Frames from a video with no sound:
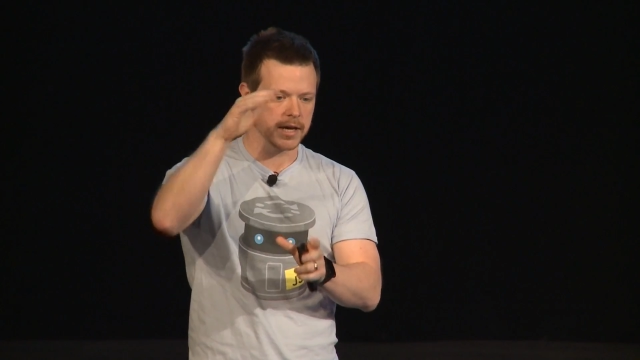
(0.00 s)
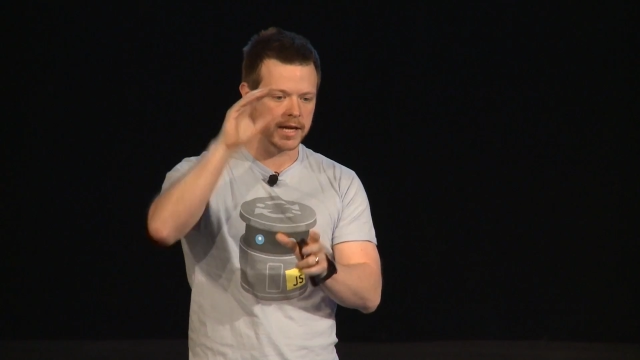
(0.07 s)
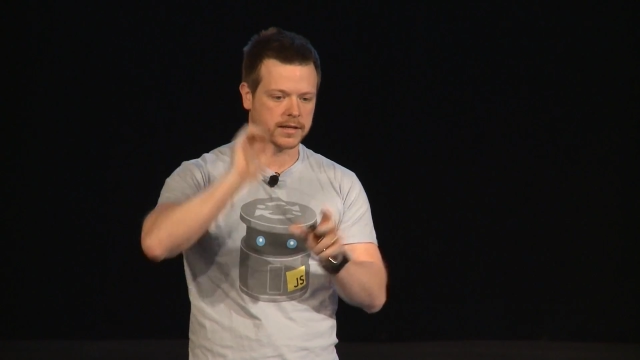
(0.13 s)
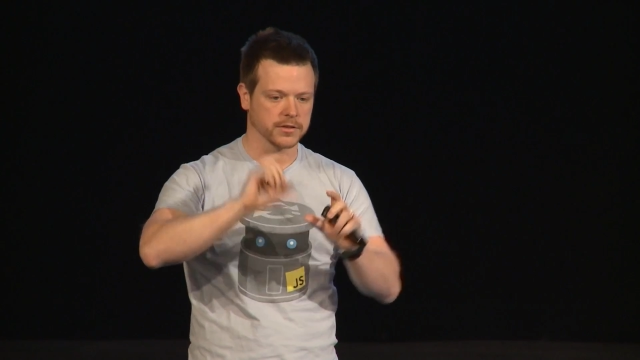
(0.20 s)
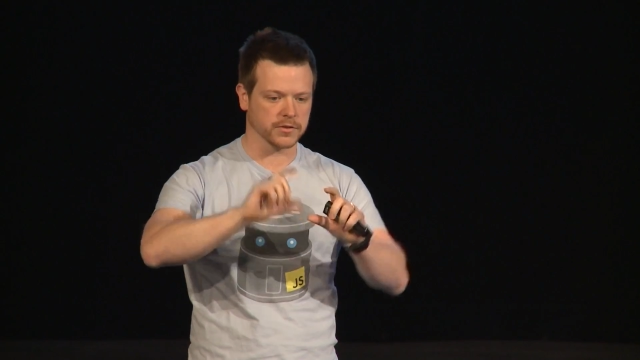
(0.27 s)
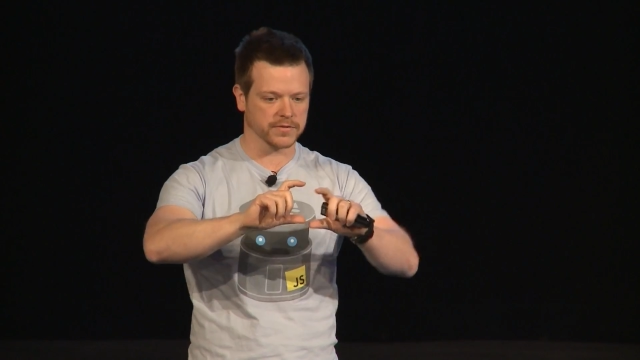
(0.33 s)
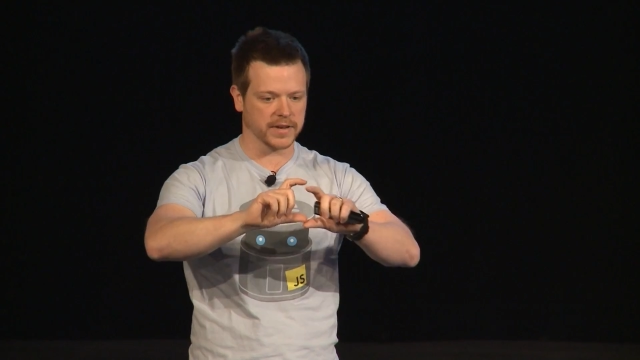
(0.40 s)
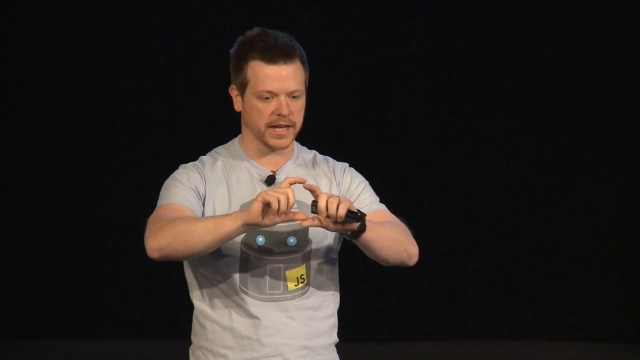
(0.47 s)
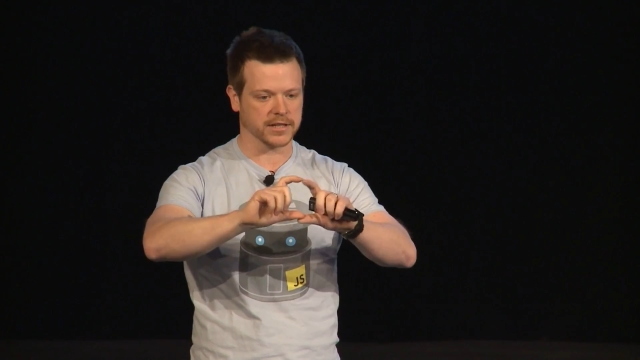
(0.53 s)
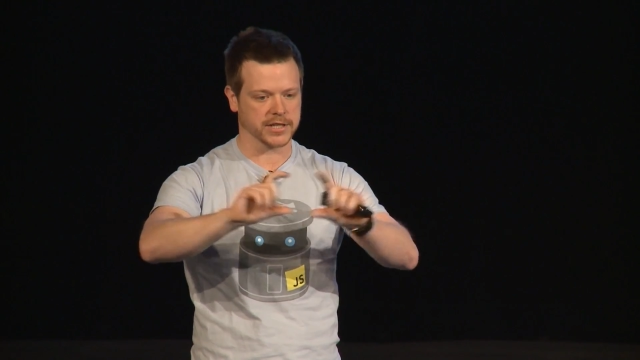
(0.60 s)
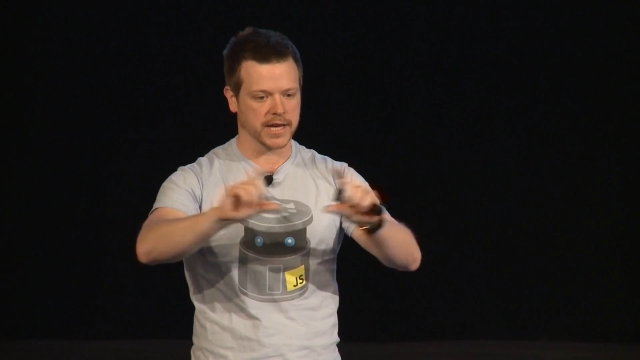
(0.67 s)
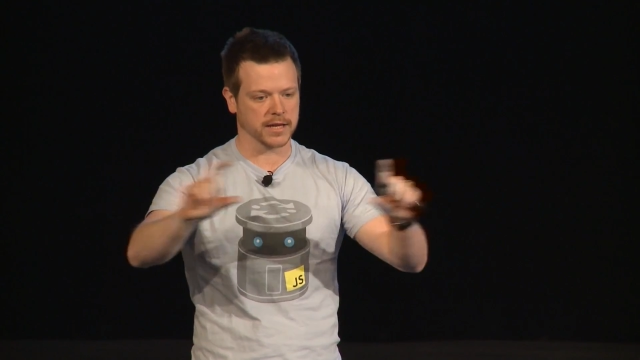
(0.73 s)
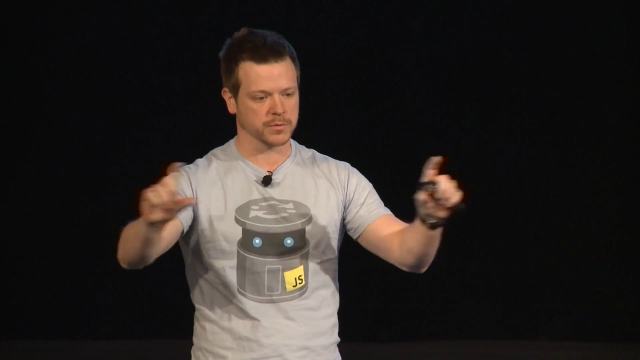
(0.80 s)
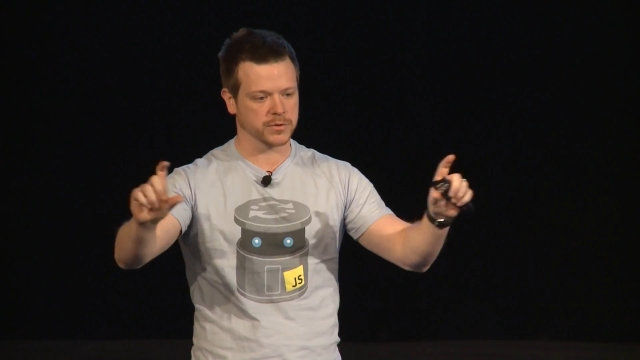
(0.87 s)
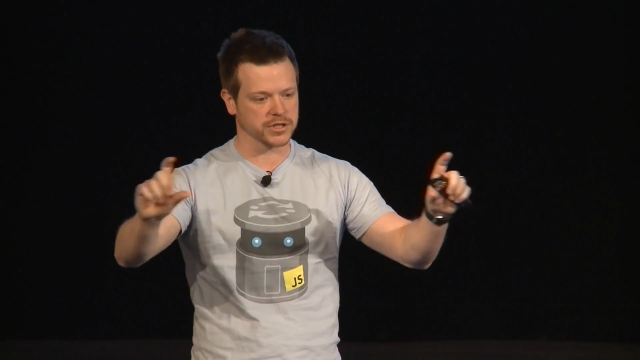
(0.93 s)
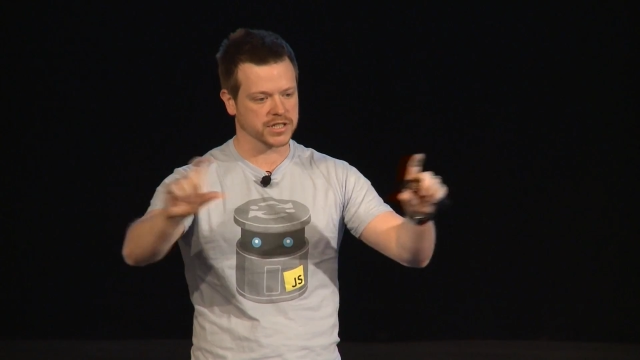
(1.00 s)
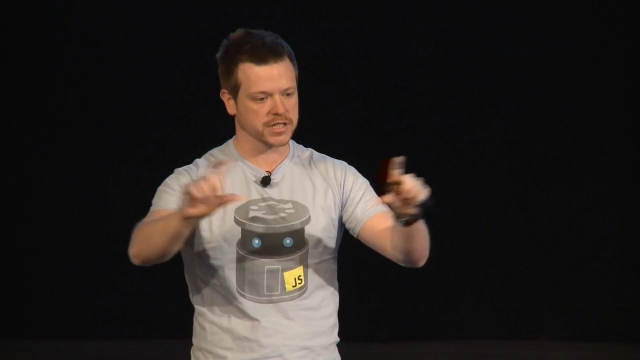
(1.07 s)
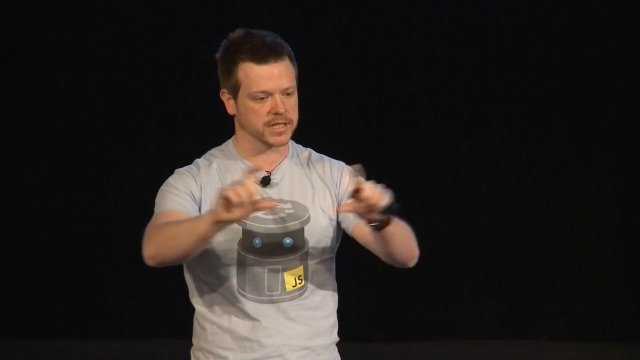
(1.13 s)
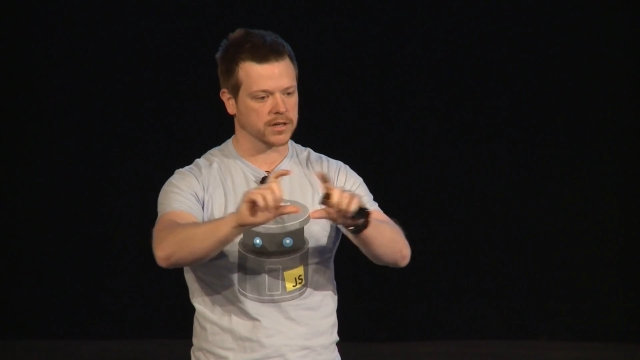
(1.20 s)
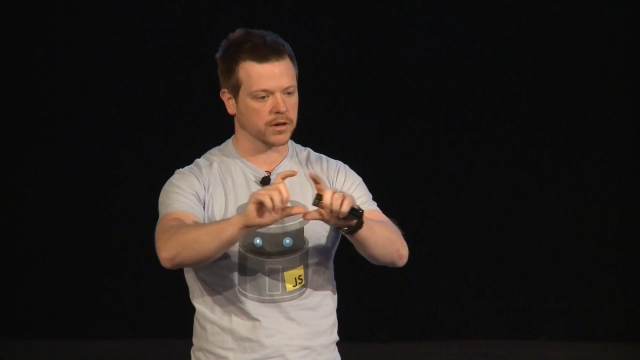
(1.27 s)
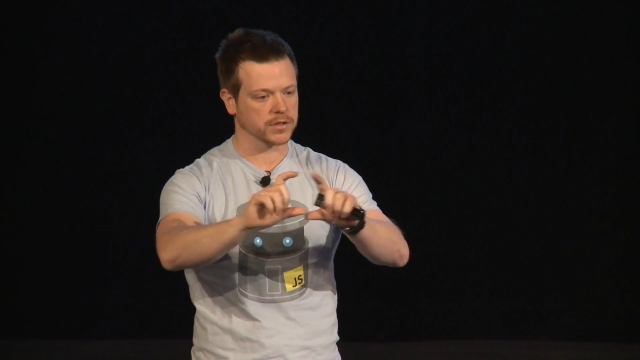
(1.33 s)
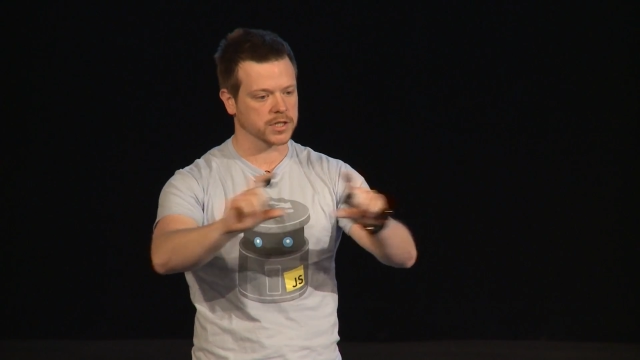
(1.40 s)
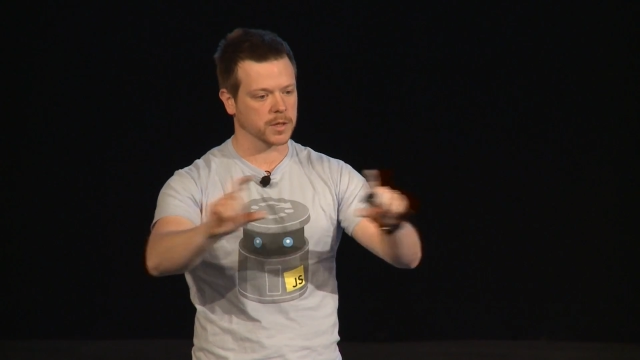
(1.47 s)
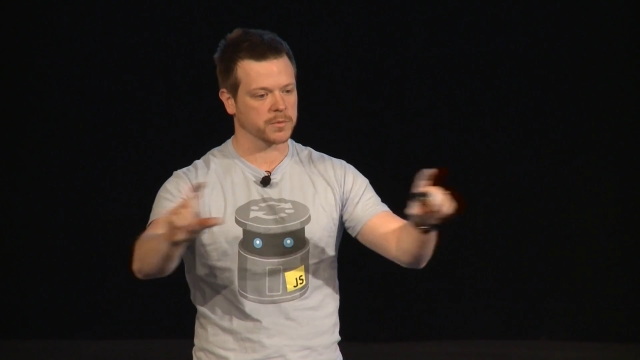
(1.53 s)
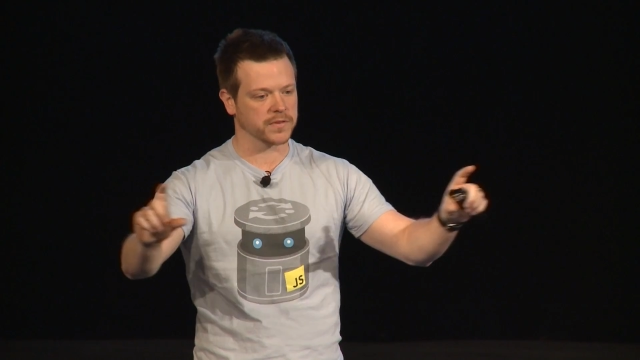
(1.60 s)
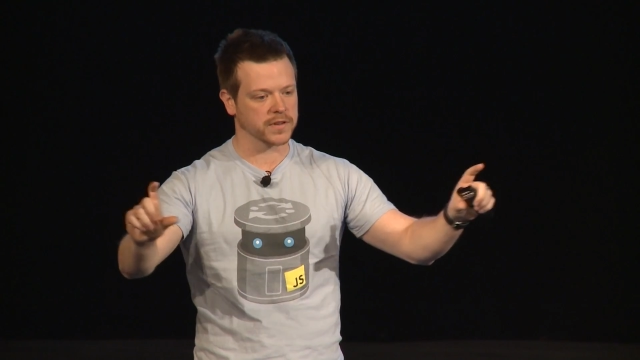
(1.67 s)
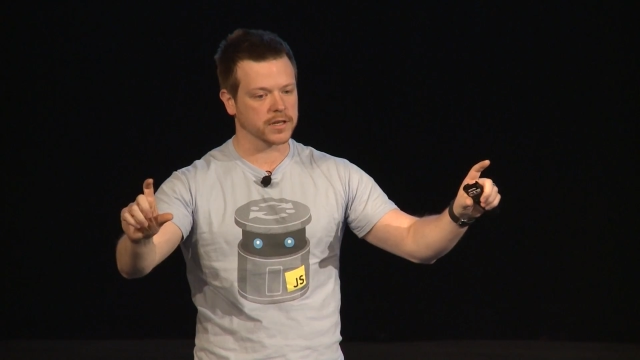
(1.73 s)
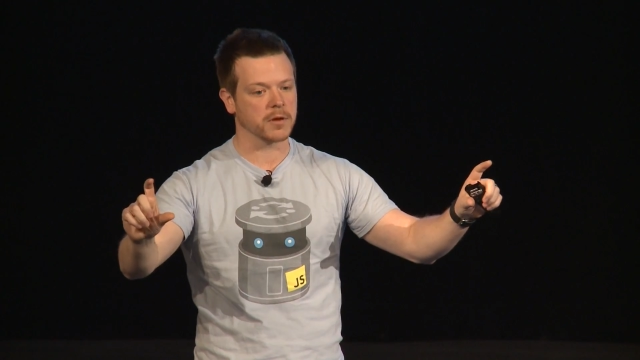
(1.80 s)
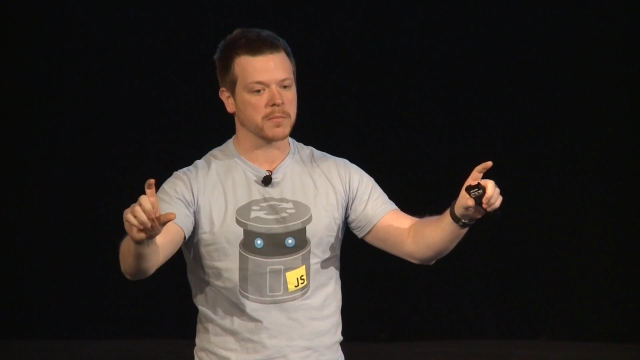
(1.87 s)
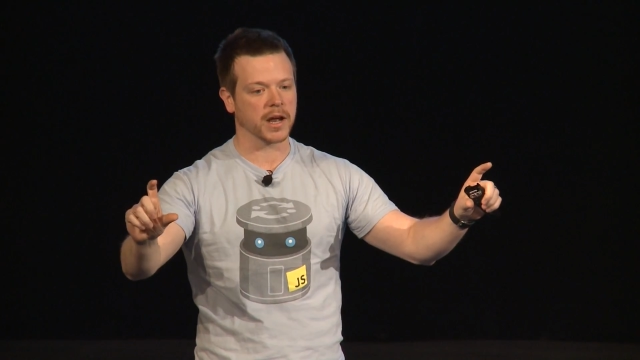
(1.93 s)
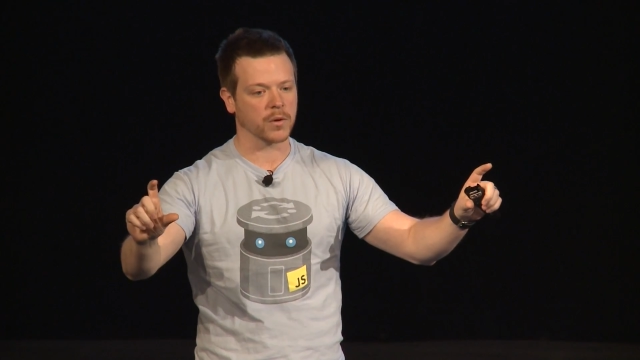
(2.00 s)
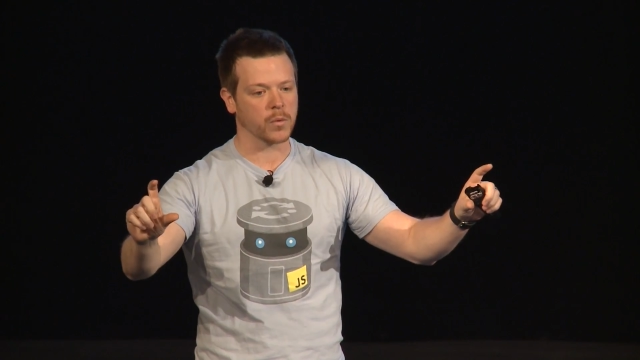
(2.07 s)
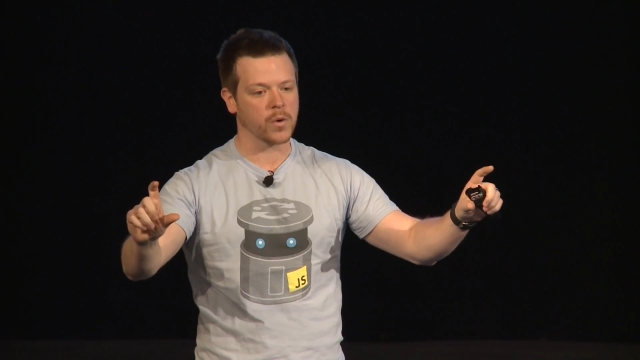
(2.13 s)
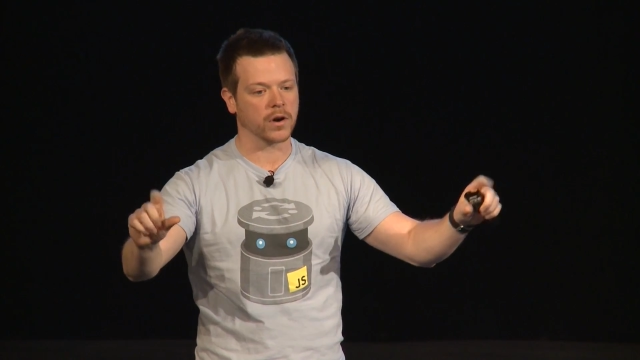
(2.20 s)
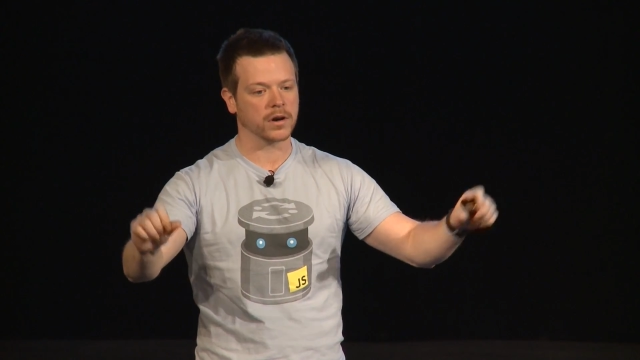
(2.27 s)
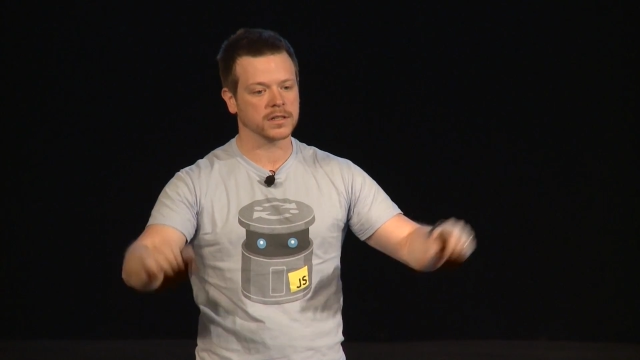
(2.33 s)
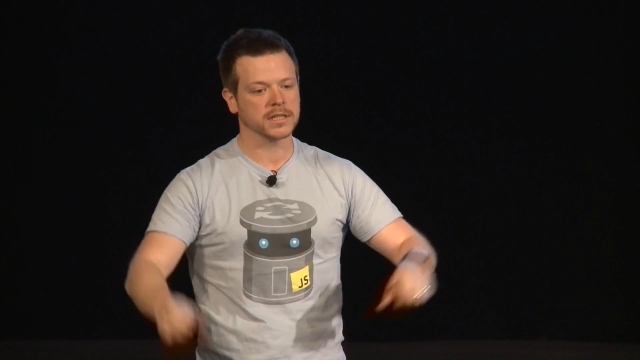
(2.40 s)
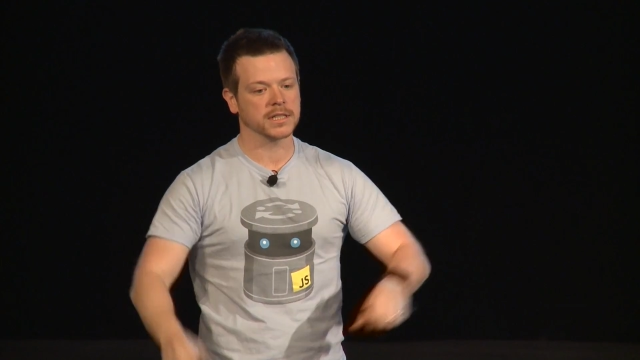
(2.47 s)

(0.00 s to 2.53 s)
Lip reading: and your Flash ad would just sit on top of it no matter what.